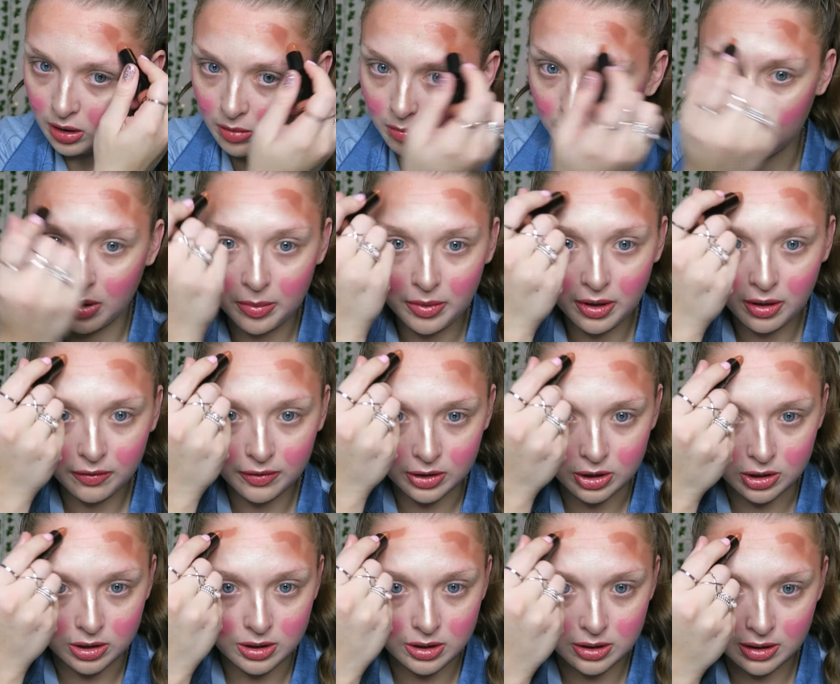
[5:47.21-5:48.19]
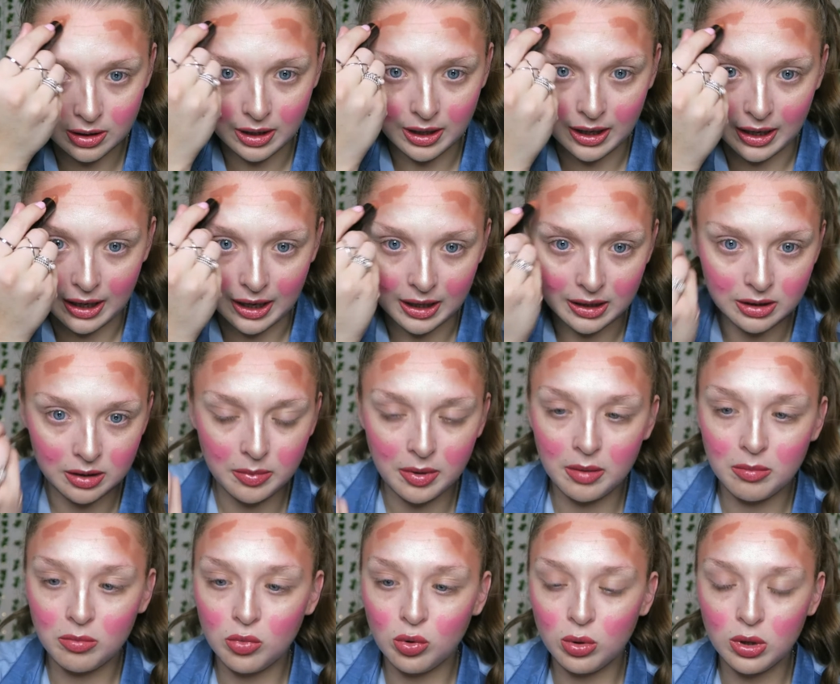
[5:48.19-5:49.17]
Maybe if I just add a
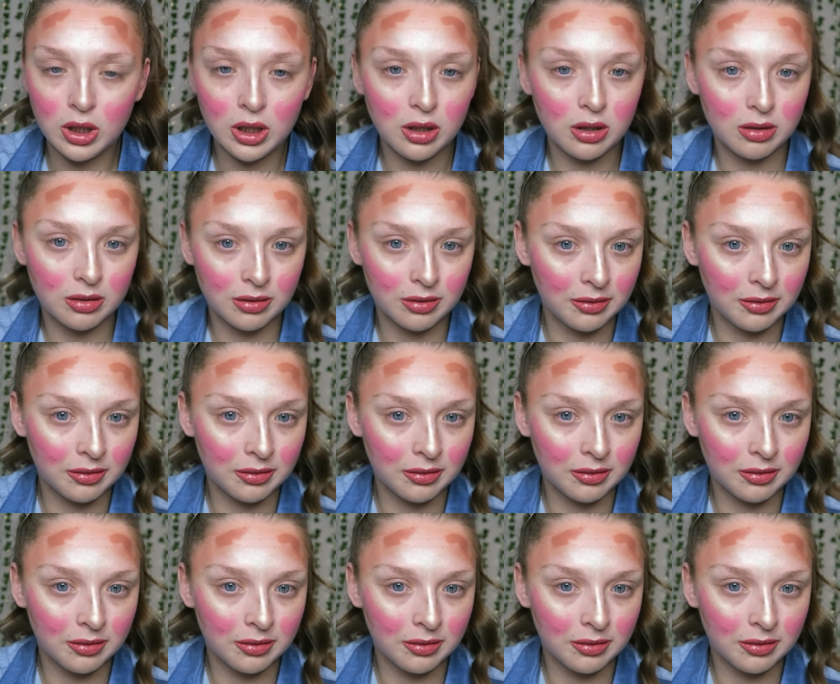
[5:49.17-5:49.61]
bit more.